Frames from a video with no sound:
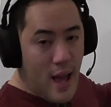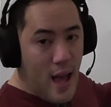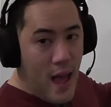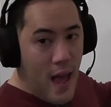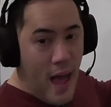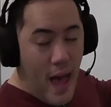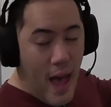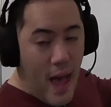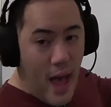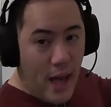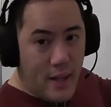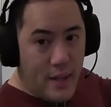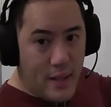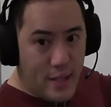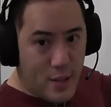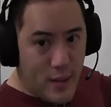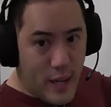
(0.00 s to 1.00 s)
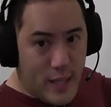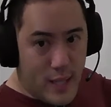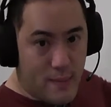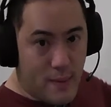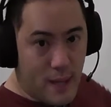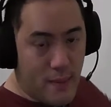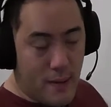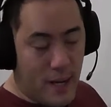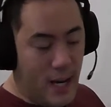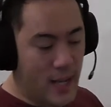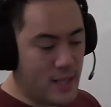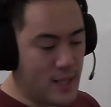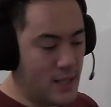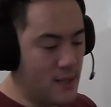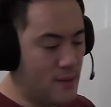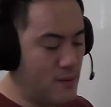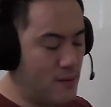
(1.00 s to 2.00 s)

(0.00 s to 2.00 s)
and attracted by the positive.